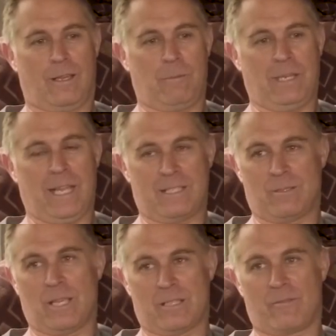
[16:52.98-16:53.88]

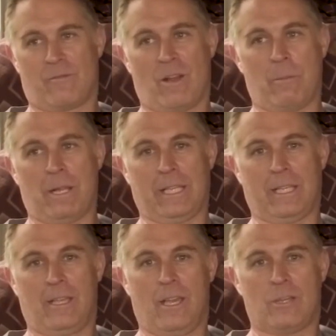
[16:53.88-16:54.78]
That's
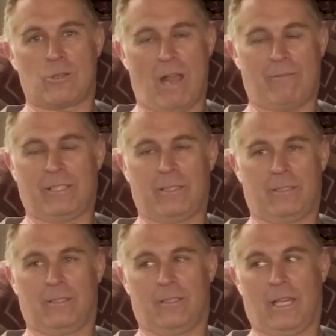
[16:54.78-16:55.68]
fundamentally,
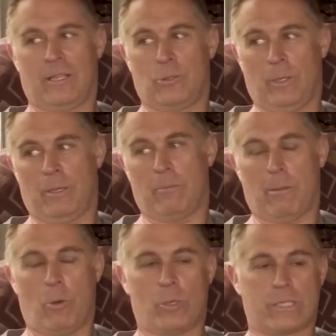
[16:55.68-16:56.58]
traveling and doing it
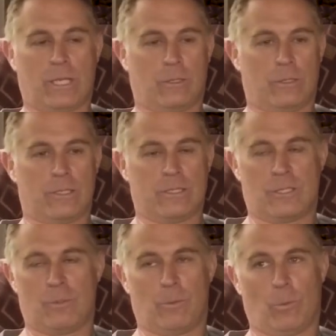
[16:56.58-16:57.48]
by motorcycle is
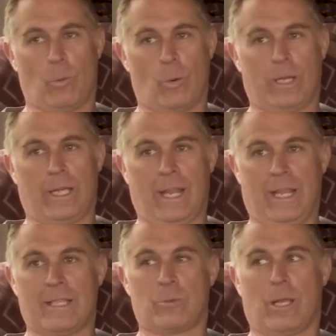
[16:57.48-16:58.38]
super rewarding,
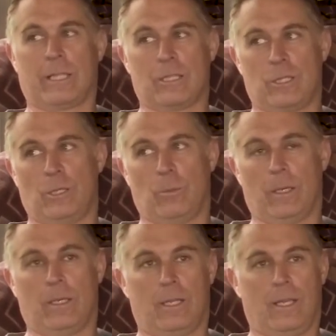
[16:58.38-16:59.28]
and that's what I like to do.
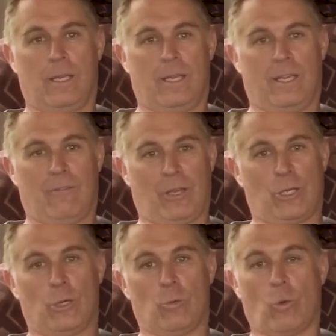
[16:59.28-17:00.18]
But if I
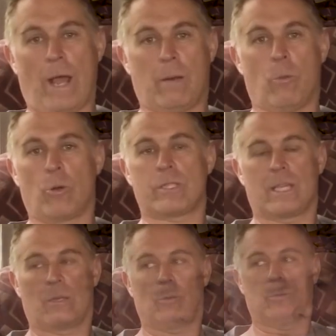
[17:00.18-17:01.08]
couldn't ride a
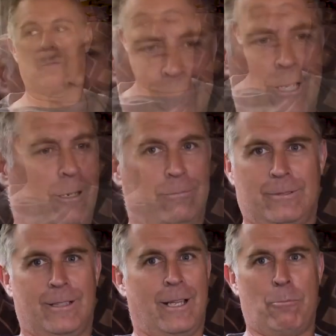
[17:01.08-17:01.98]
motorcycle,
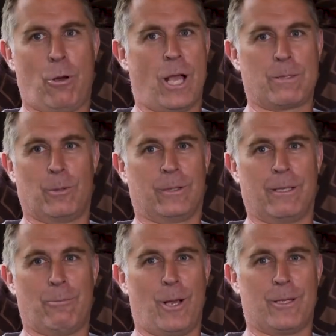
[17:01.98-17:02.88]
impossible
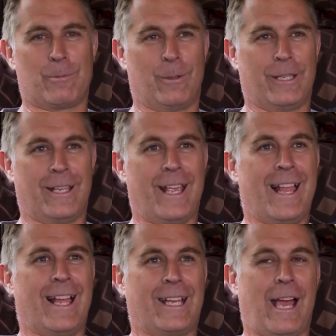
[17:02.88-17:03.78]
that,
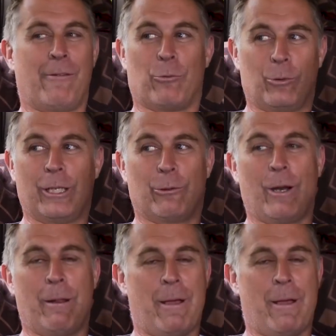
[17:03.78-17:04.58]
like, I have a really great